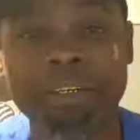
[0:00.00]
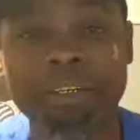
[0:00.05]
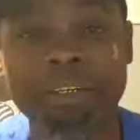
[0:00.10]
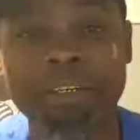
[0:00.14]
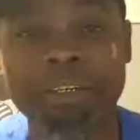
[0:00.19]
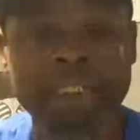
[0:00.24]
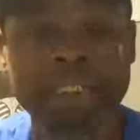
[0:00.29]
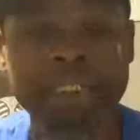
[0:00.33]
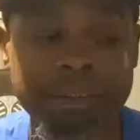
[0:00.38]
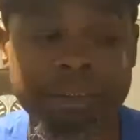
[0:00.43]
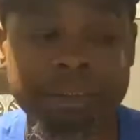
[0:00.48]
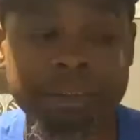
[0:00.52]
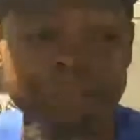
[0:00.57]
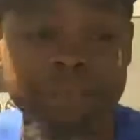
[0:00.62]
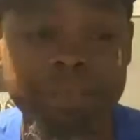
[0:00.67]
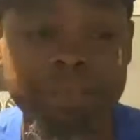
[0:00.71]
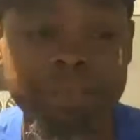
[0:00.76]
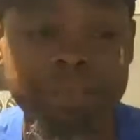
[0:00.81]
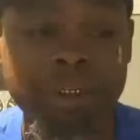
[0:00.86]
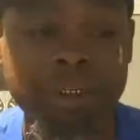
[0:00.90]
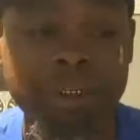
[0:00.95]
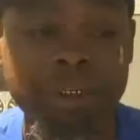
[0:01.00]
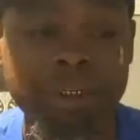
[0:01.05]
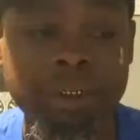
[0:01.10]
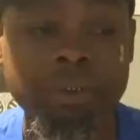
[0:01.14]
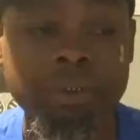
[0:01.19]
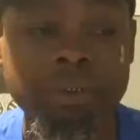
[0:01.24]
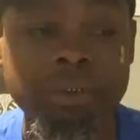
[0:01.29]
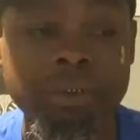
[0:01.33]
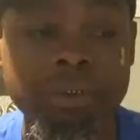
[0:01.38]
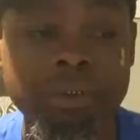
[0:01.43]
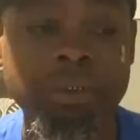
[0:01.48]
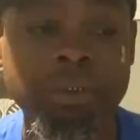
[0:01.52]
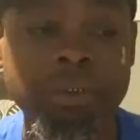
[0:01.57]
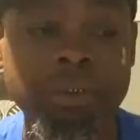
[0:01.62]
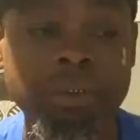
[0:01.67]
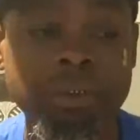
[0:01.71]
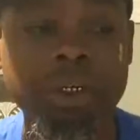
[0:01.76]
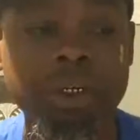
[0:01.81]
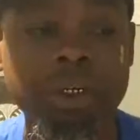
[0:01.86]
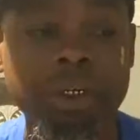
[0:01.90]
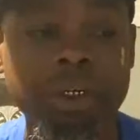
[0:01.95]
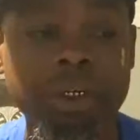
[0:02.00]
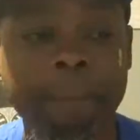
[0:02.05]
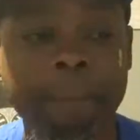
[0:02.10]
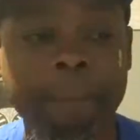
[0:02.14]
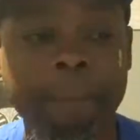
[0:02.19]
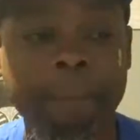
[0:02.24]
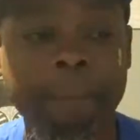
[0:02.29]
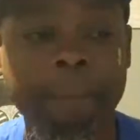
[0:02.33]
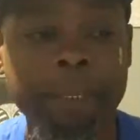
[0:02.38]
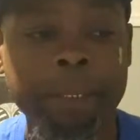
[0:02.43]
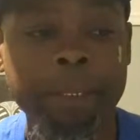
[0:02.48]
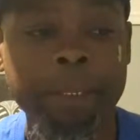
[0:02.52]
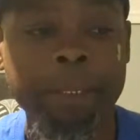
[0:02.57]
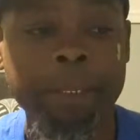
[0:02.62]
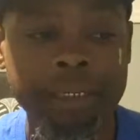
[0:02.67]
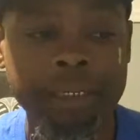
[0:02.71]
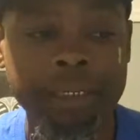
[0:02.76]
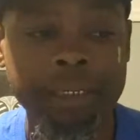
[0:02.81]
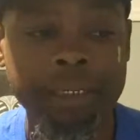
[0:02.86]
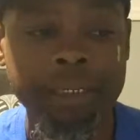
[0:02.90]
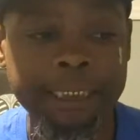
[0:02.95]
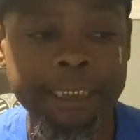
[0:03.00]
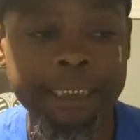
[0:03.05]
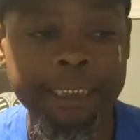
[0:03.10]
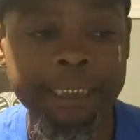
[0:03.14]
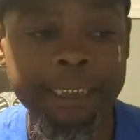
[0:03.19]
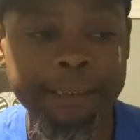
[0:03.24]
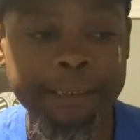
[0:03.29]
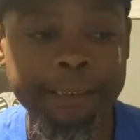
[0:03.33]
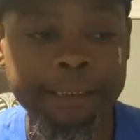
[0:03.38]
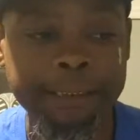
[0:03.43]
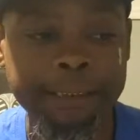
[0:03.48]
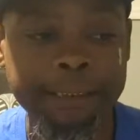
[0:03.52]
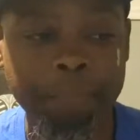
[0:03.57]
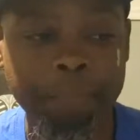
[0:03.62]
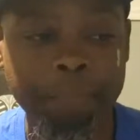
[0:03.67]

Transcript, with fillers: ourselves. So, you know, it's like um,